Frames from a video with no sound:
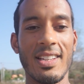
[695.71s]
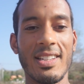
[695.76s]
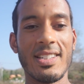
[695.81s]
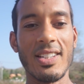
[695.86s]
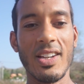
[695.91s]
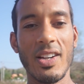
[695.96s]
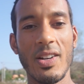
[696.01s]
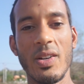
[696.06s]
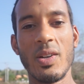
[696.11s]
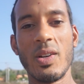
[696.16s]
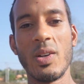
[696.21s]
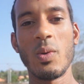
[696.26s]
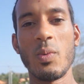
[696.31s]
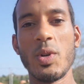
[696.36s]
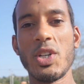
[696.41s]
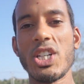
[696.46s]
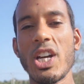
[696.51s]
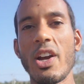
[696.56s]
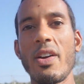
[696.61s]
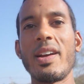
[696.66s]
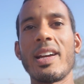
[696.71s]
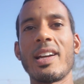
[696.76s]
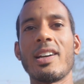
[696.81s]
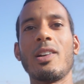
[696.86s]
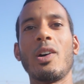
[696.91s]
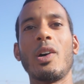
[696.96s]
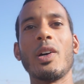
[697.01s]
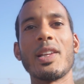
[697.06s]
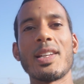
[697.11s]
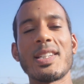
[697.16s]
So we're sharing
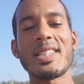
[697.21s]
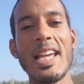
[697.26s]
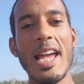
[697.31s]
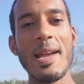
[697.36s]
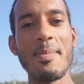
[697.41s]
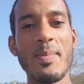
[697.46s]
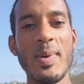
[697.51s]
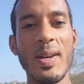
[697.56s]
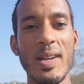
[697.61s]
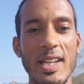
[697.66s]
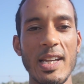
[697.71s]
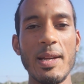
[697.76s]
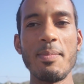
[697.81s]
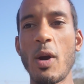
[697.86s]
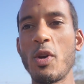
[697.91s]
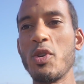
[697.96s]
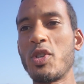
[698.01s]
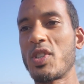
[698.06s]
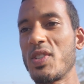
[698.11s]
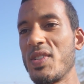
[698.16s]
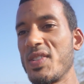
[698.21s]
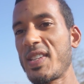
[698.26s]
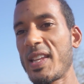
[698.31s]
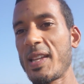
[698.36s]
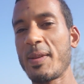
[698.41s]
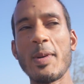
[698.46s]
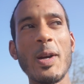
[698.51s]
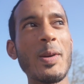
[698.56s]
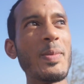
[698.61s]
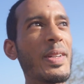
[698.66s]
a lot of the same emotions
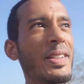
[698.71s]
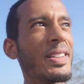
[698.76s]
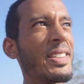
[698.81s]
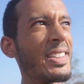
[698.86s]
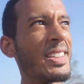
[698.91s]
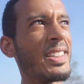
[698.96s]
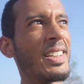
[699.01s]
at the moment.